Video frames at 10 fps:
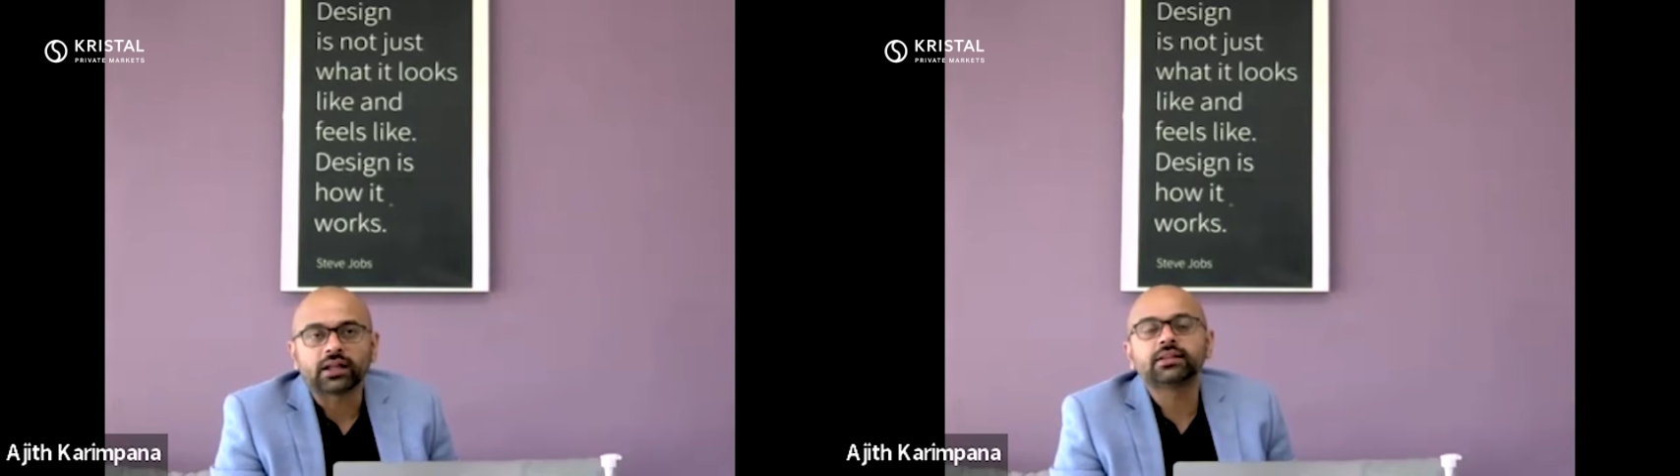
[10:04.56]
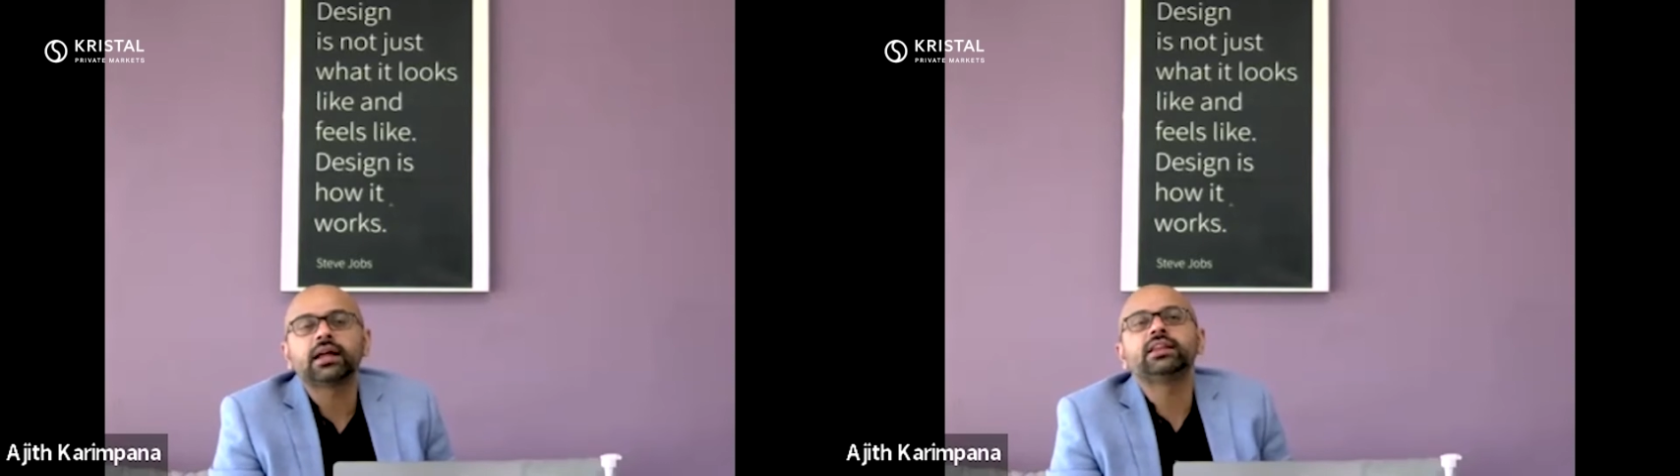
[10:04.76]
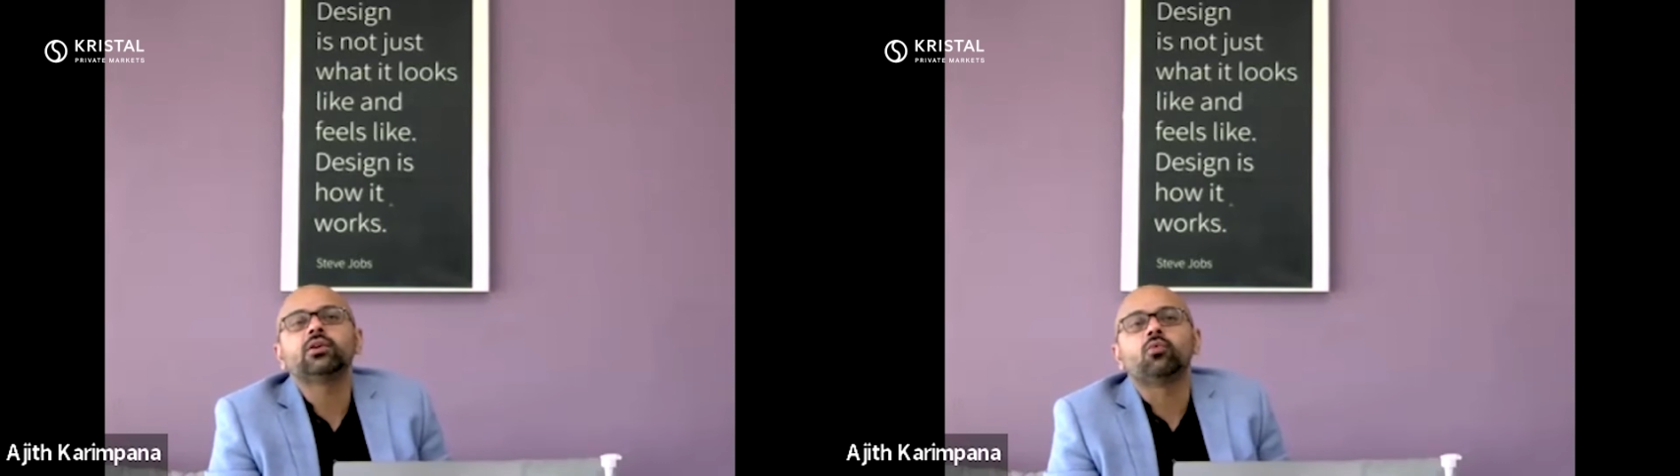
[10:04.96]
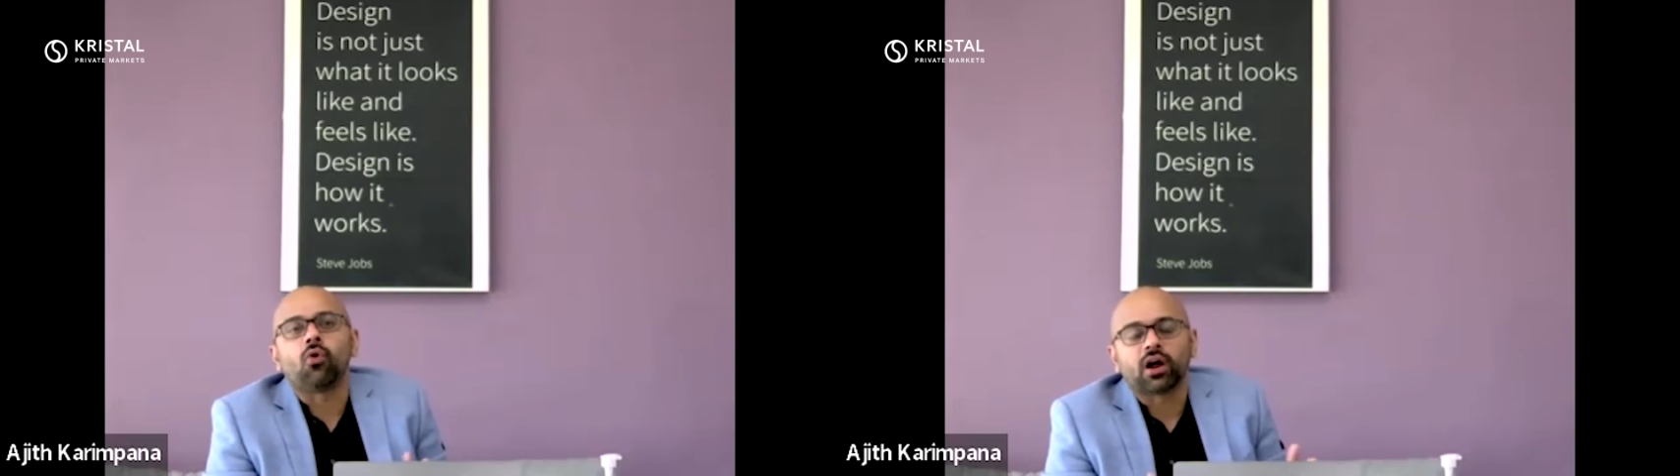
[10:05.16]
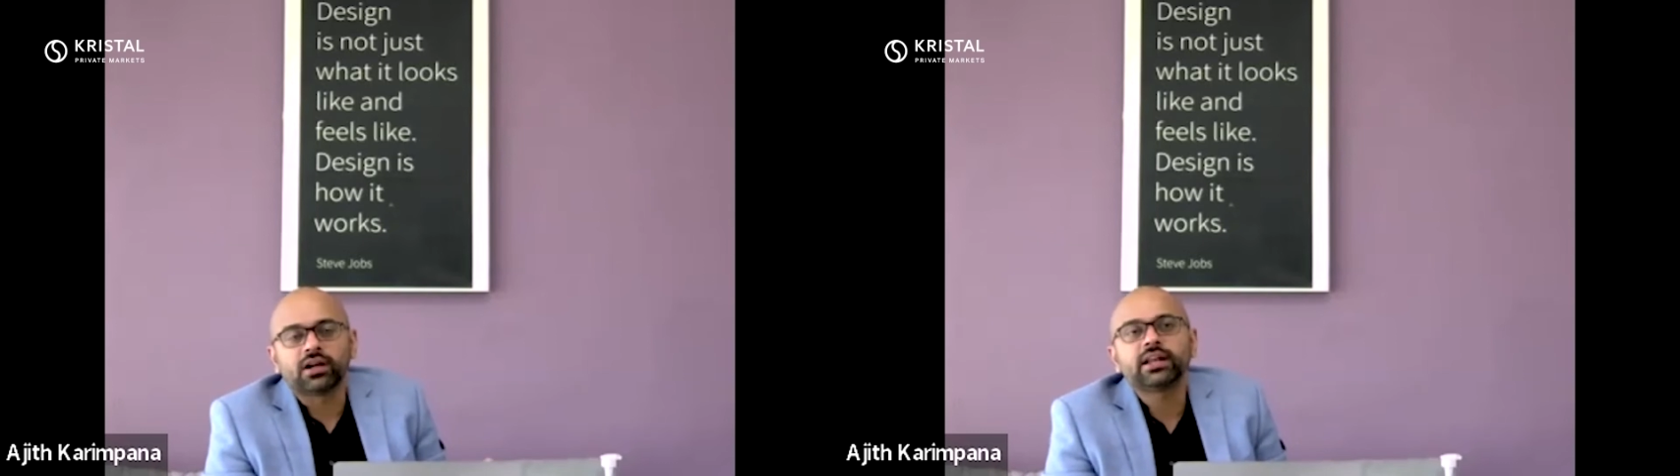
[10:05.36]
other than the
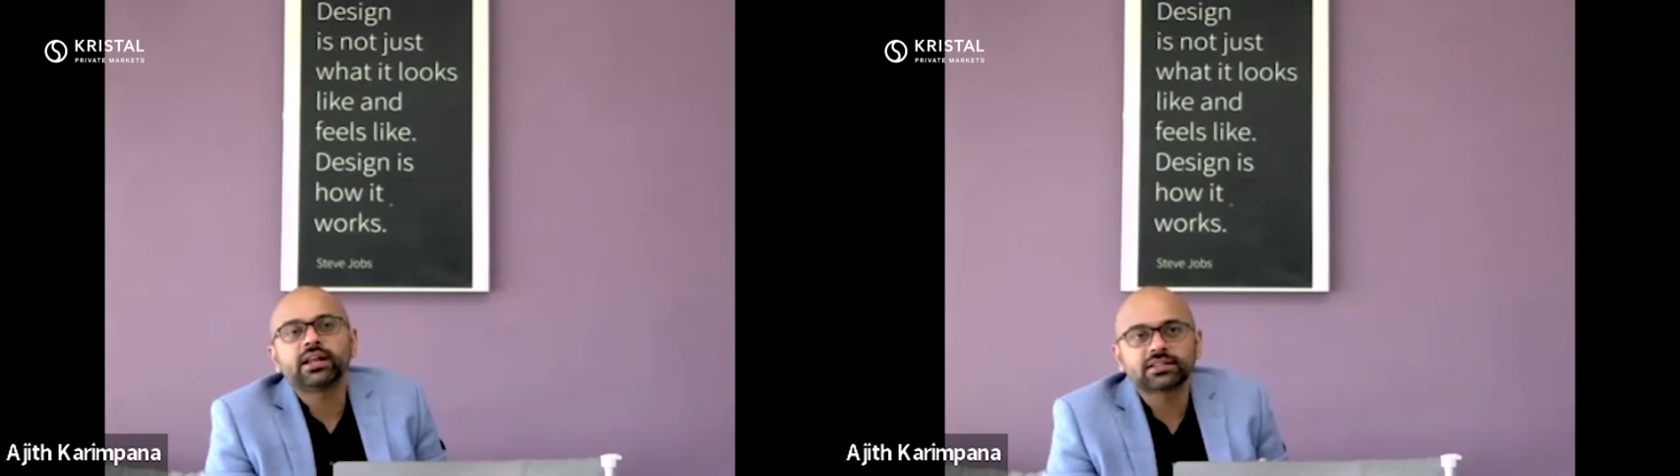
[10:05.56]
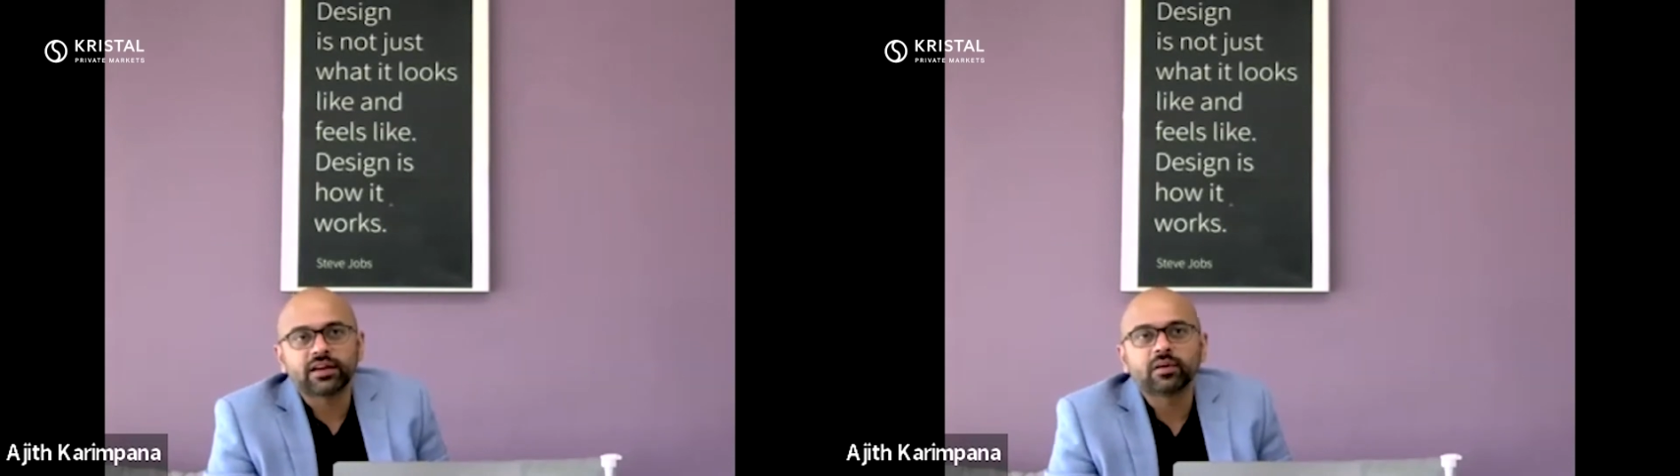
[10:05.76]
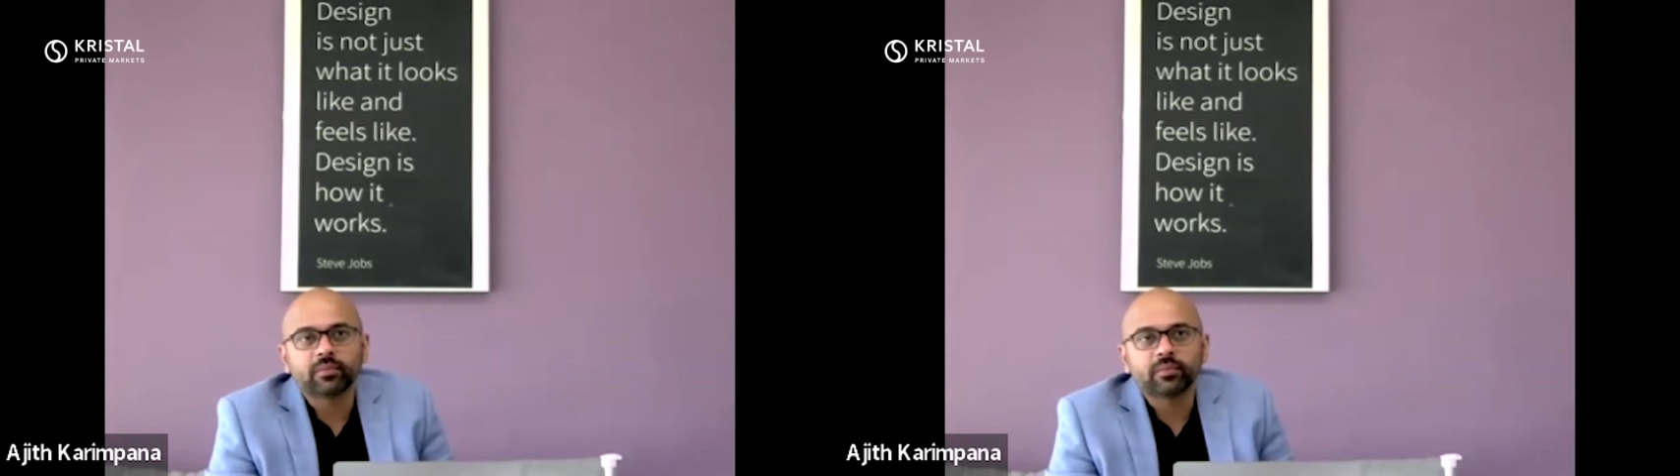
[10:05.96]
warranties given